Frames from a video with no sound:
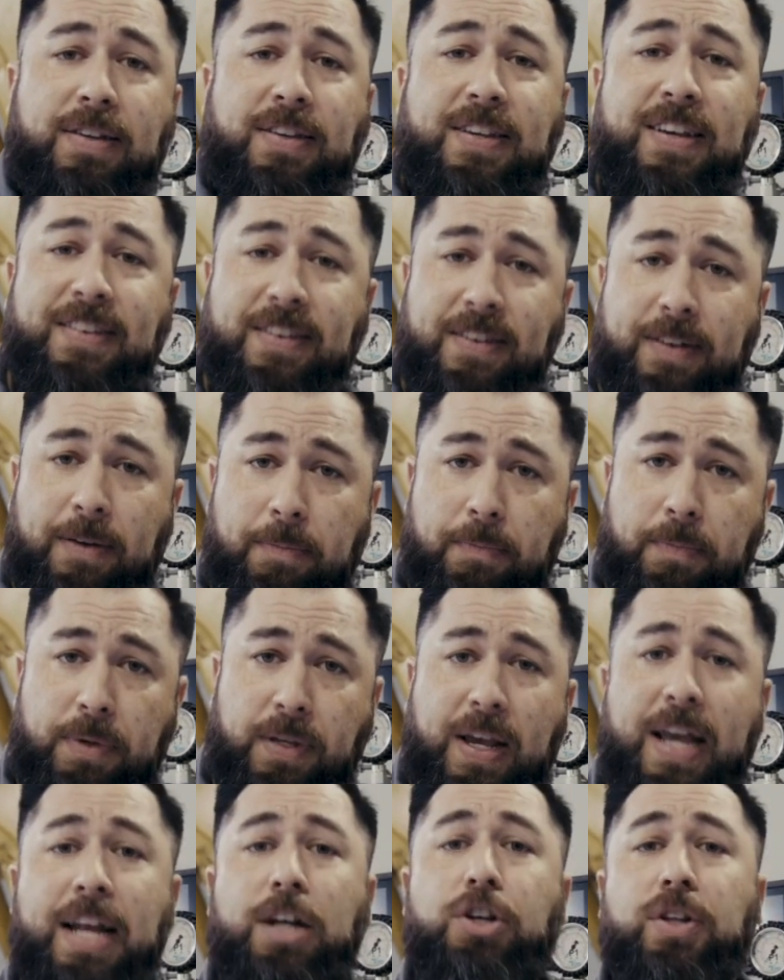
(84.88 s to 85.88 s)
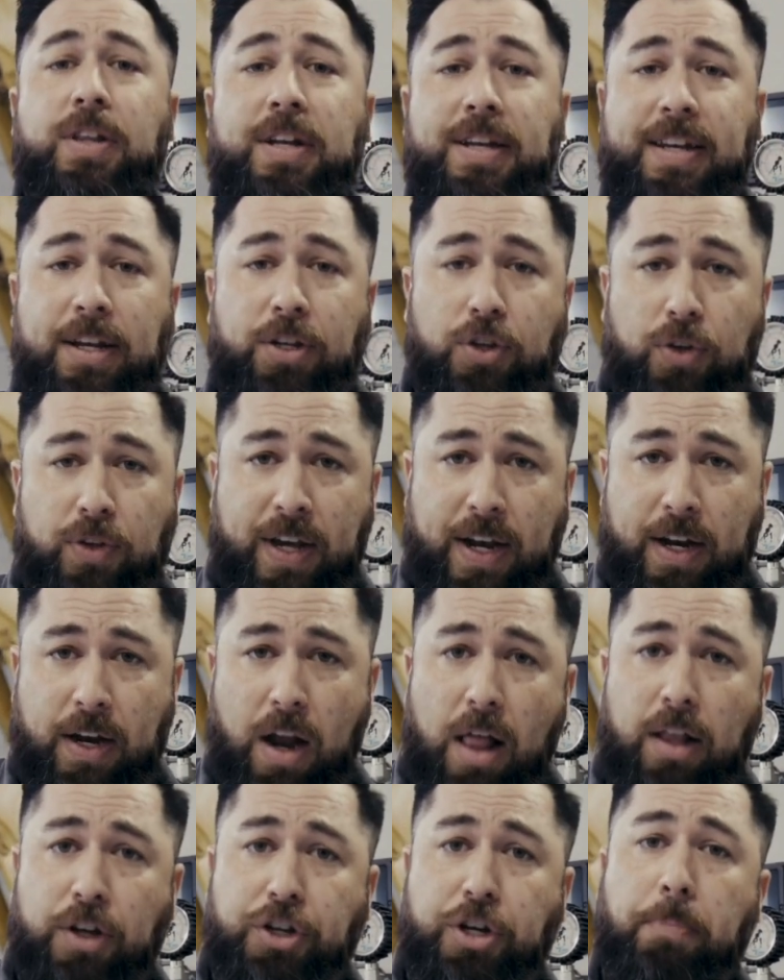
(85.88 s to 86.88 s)
systems into the diesel
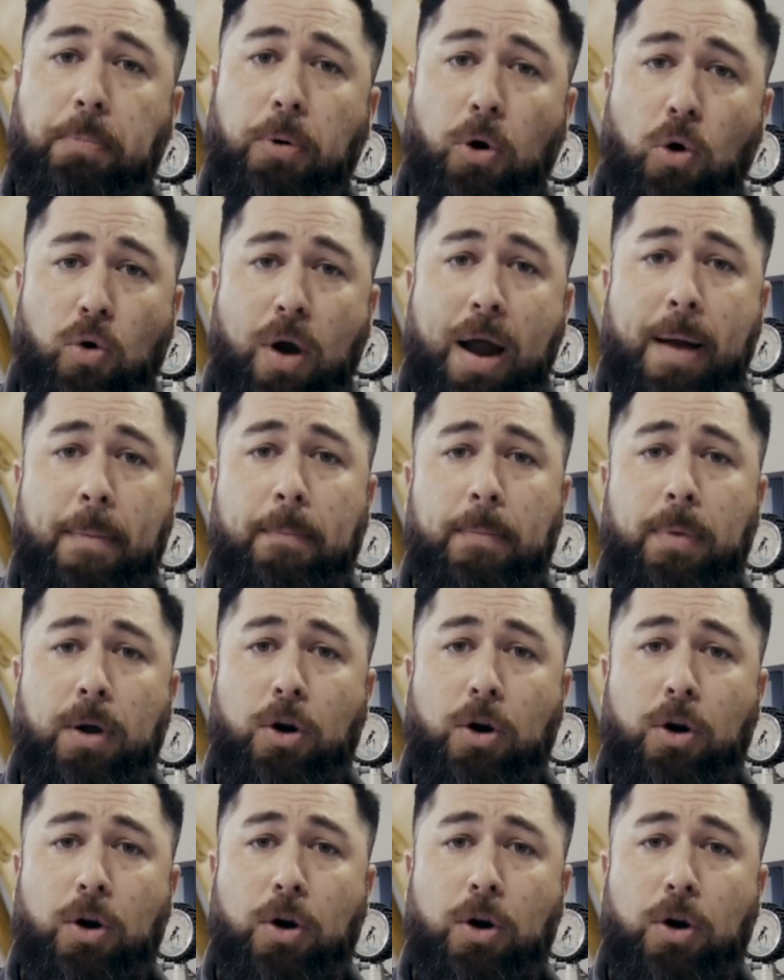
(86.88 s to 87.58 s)
technology program